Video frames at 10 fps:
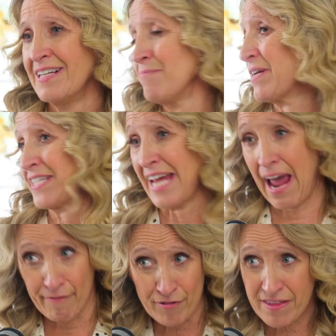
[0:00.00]
because
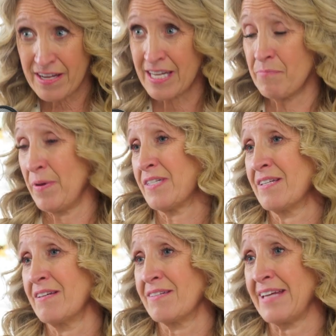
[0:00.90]
everything in
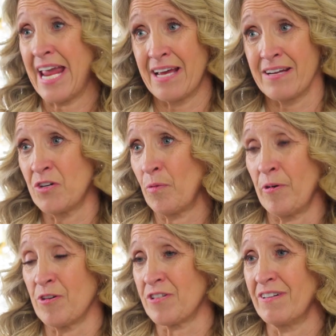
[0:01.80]
business and in your
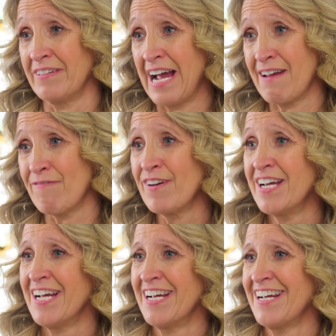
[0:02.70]
personal life
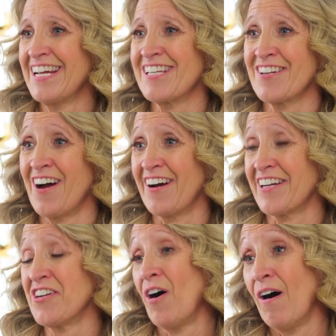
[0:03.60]
is not
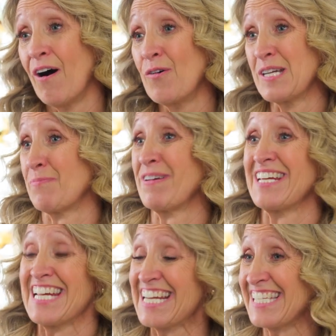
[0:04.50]
going to always
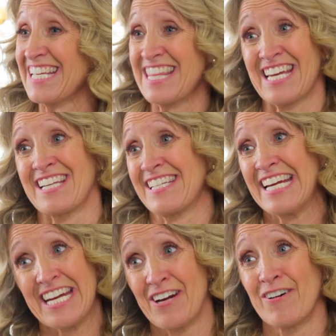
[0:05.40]
be easy things to
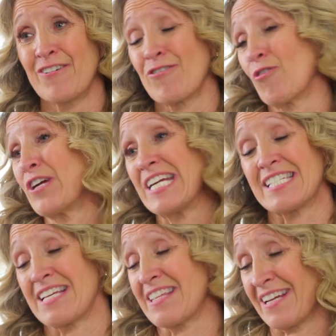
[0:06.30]
hear or
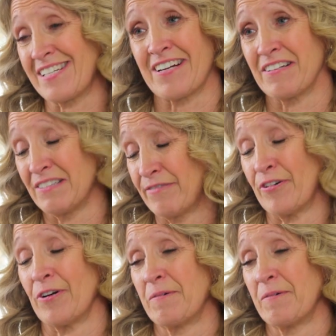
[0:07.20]
easy things to deliver.